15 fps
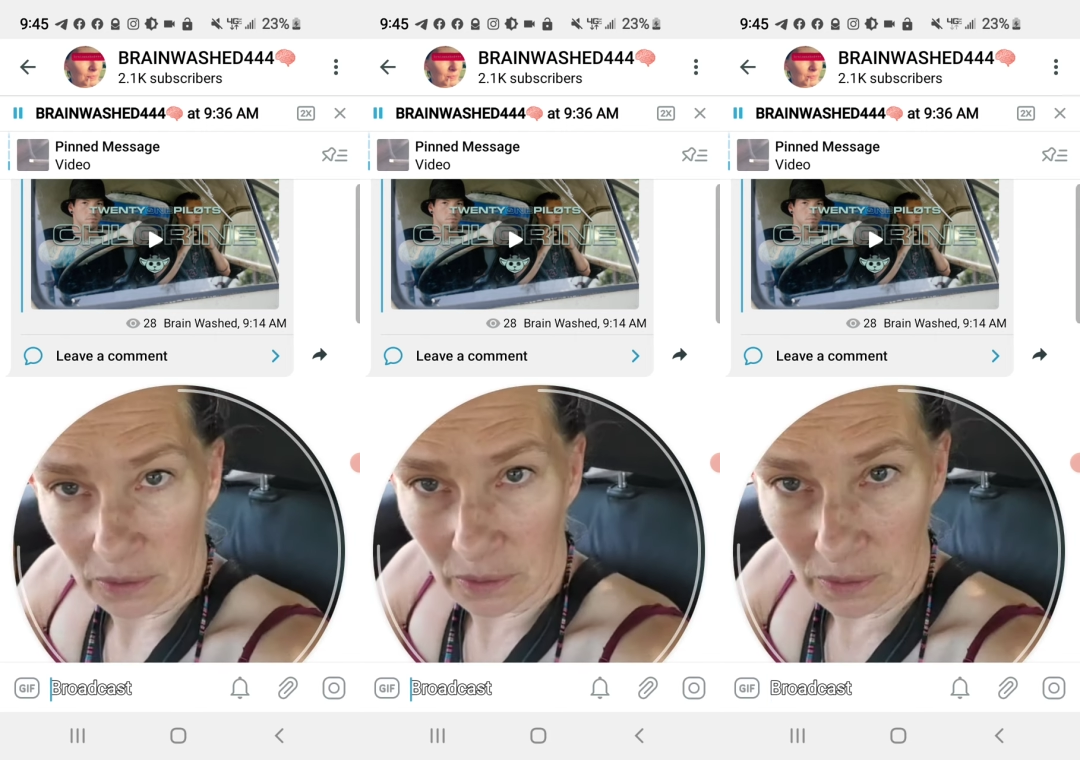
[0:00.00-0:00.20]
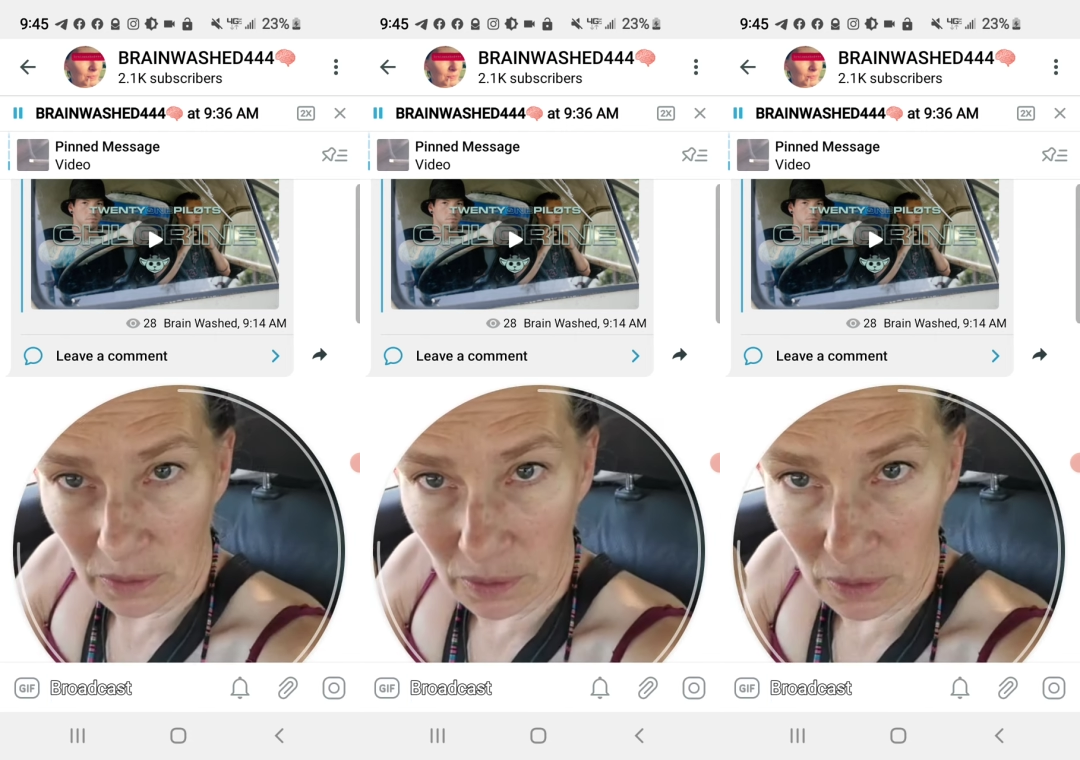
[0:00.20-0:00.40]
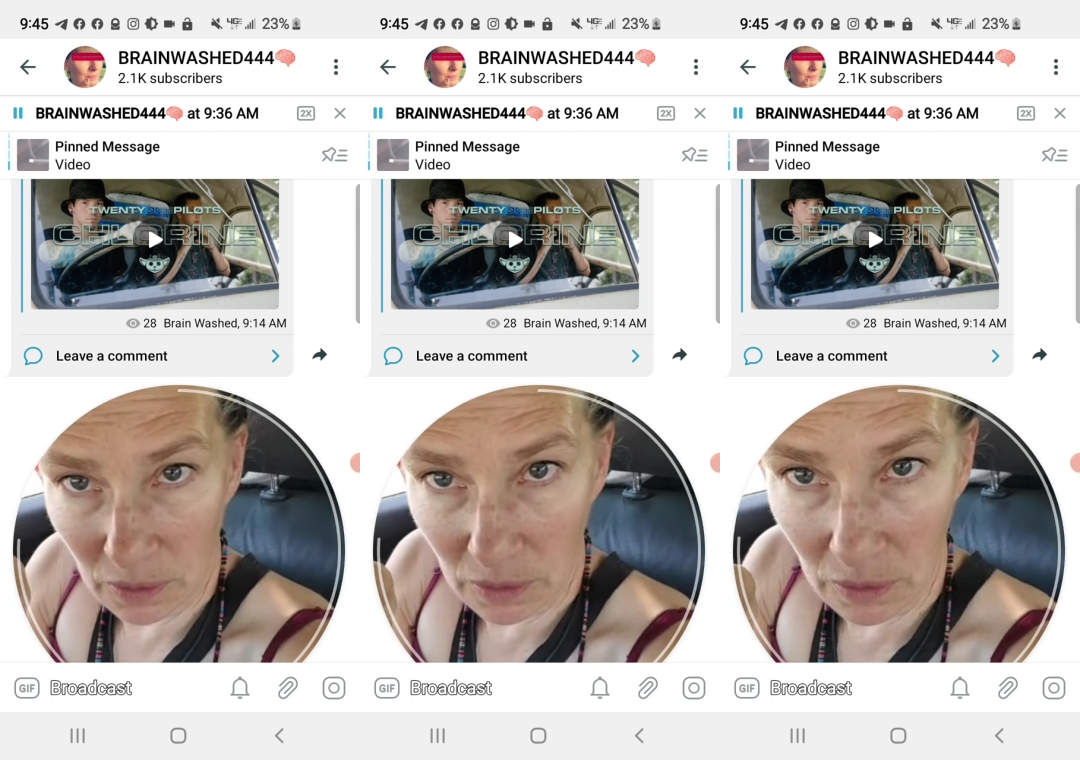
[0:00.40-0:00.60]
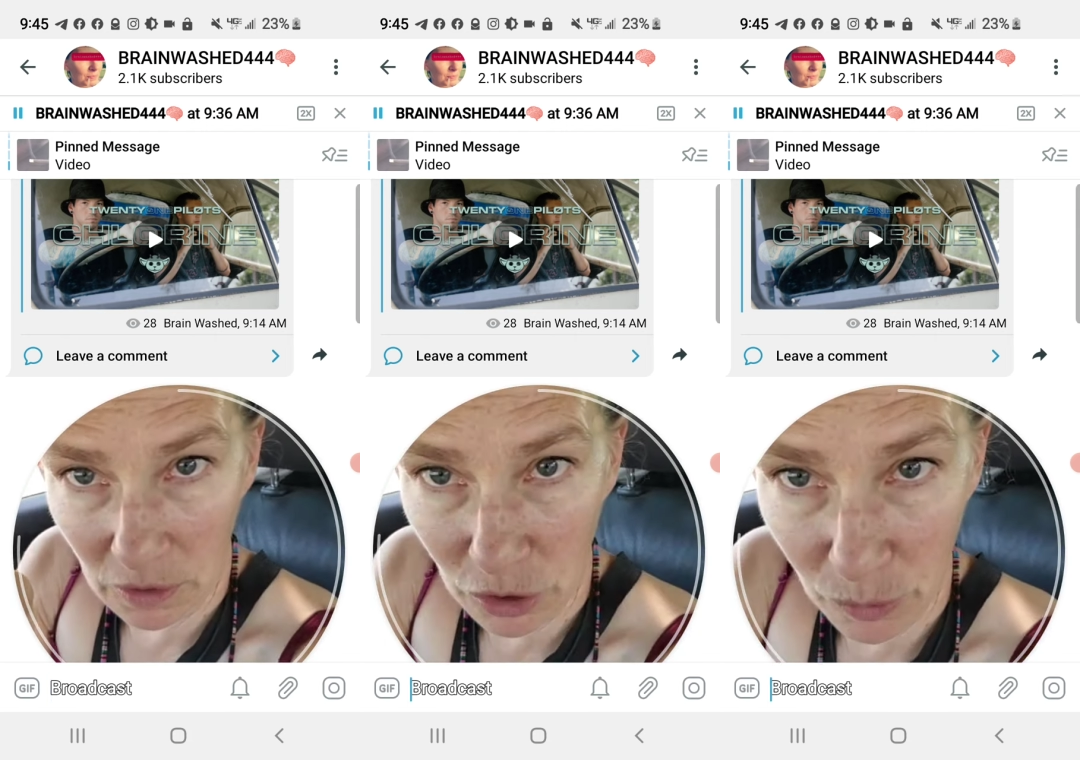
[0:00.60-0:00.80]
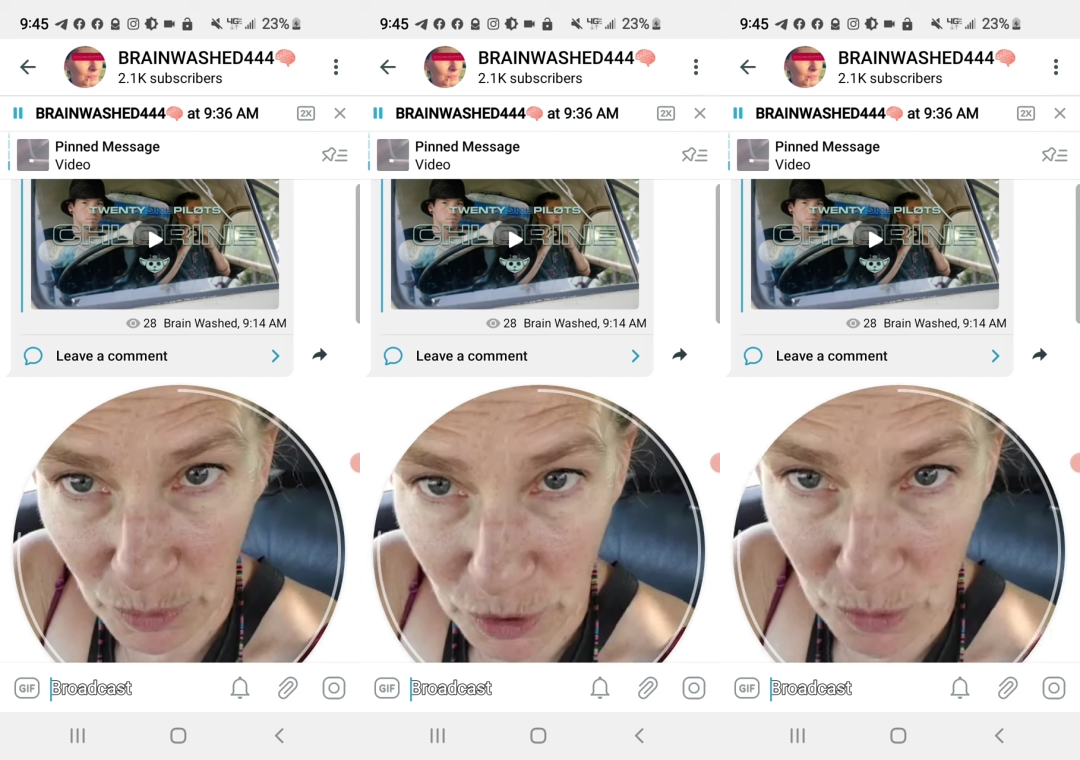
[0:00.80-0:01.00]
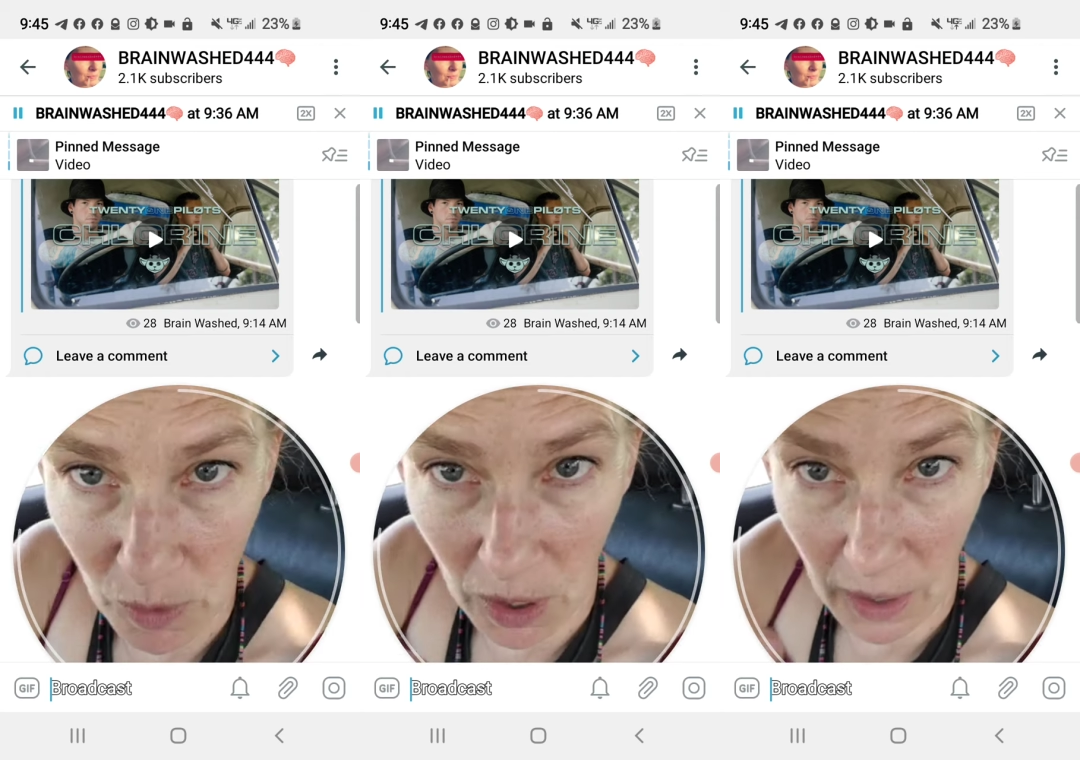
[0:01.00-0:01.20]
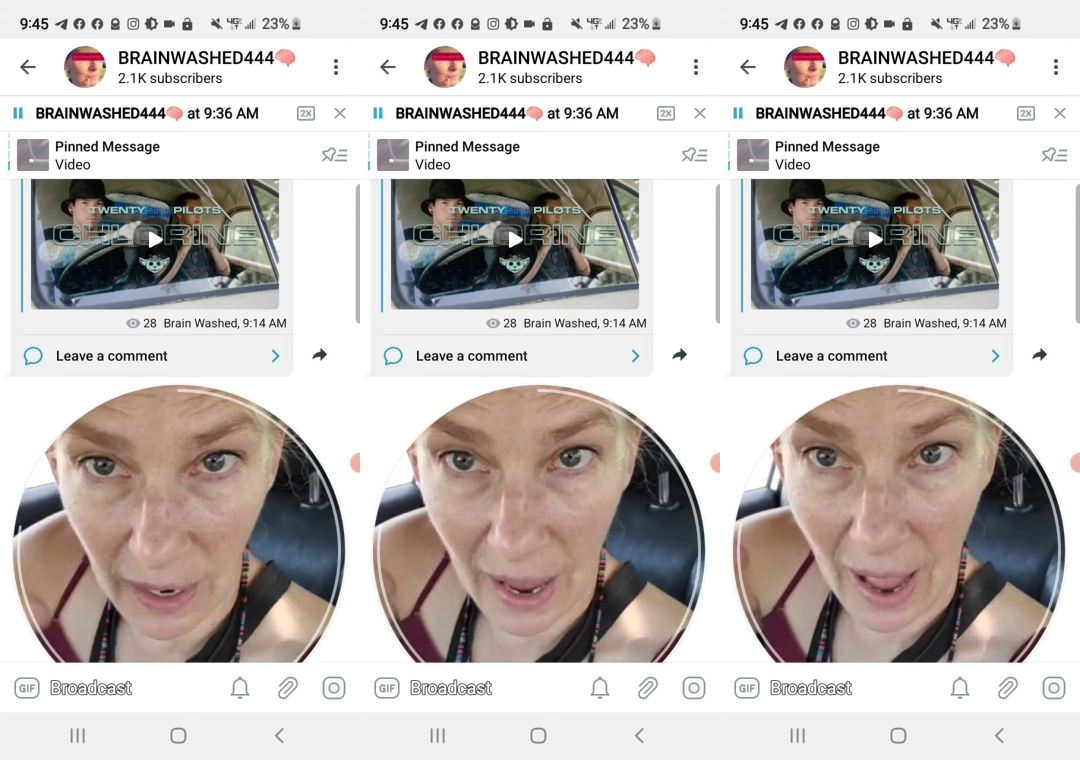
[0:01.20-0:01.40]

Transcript: ah, super small,